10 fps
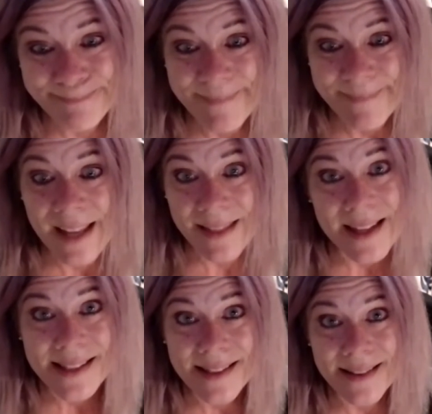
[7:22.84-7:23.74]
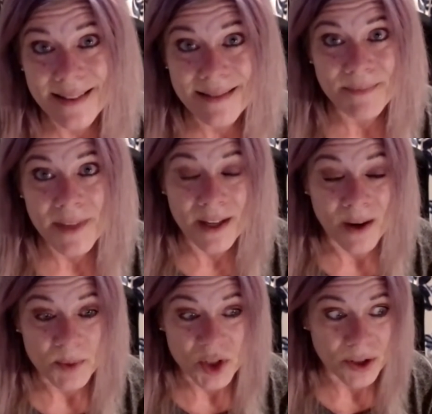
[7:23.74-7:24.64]
And that's,
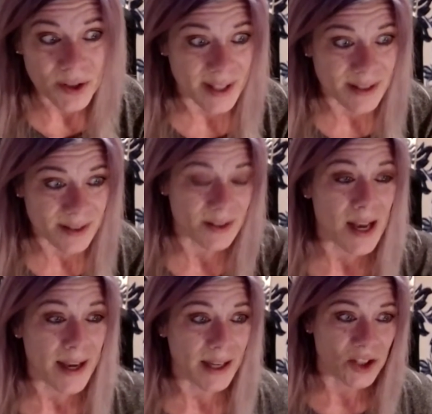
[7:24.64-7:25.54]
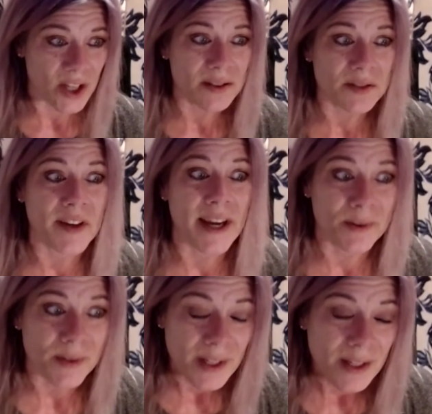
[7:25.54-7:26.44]
I'm sure that's not a justified
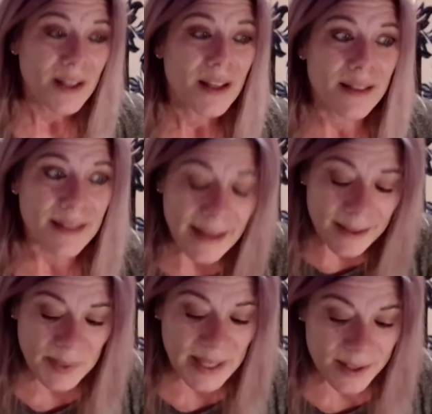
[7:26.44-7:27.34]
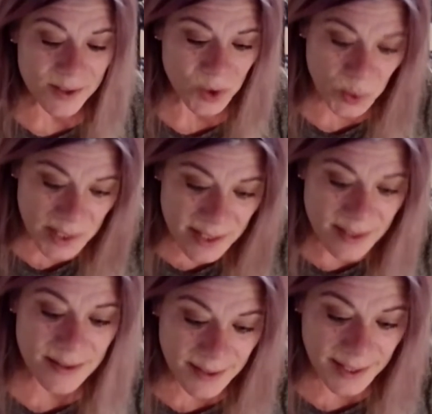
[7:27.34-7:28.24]
thing, because there's
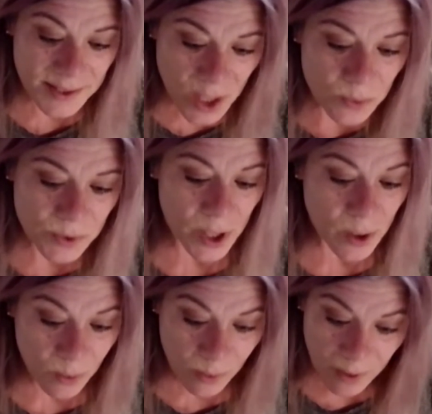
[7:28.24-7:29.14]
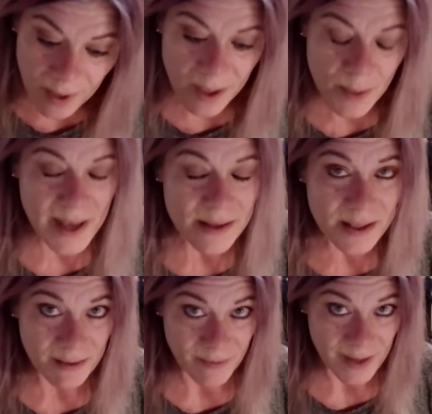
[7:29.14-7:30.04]
reasons that they don't know about
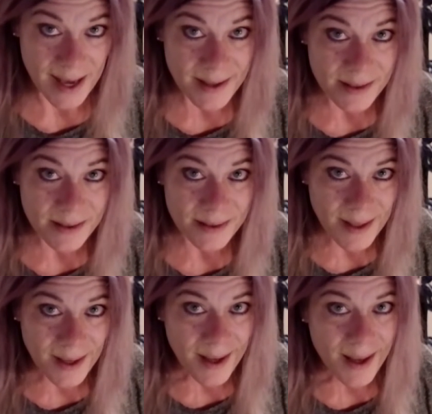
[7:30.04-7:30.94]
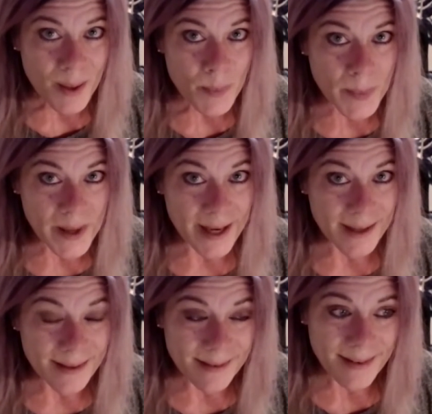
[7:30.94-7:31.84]
CVS. But
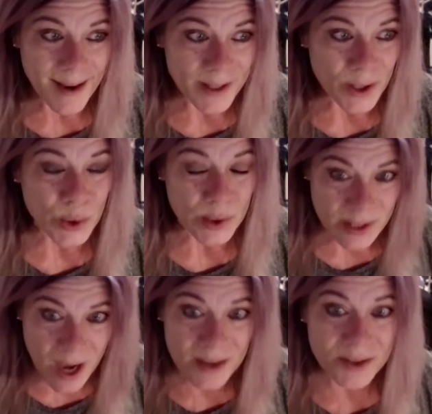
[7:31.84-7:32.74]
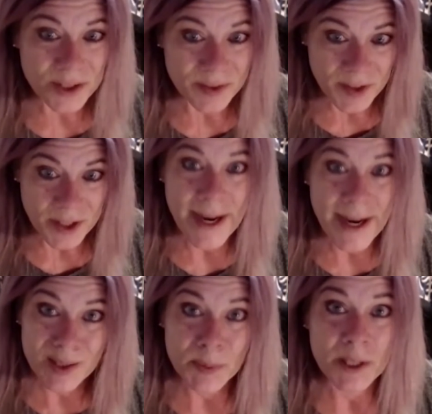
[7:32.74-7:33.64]
I go to a doctor for their
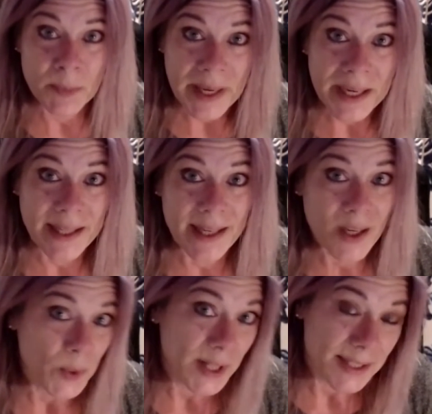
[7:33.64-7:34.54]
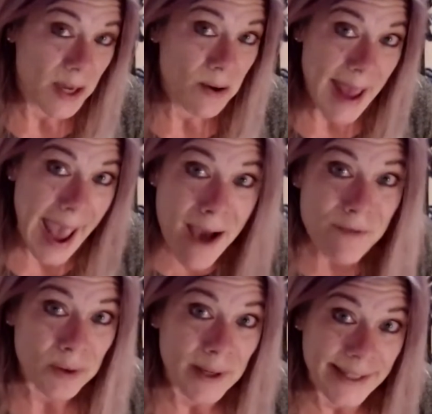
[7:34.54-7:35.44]
expert opinion, and when they don't
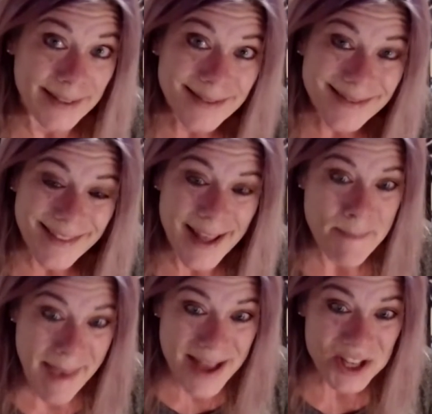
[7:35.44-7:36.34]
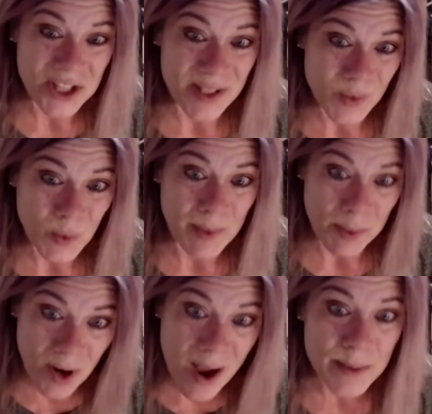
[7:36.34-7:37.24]
have one that matches what my
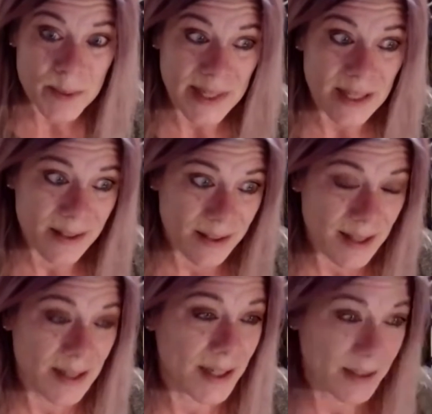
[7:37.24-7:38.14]
problem is, then I